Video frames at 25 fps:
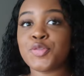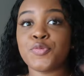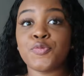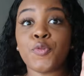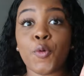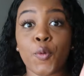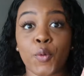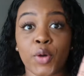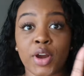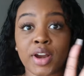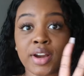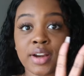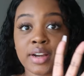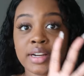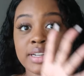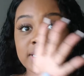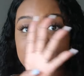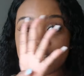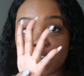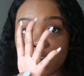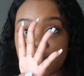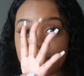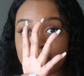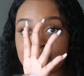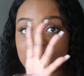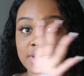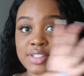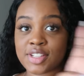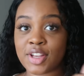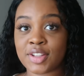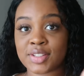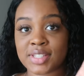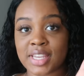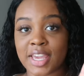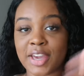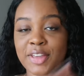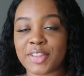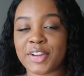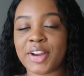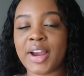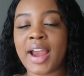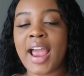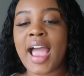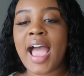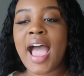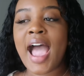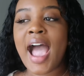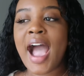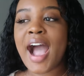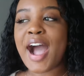four Telfars altogether
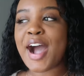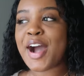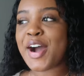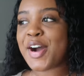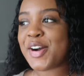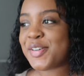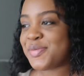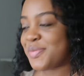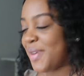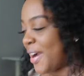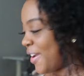um,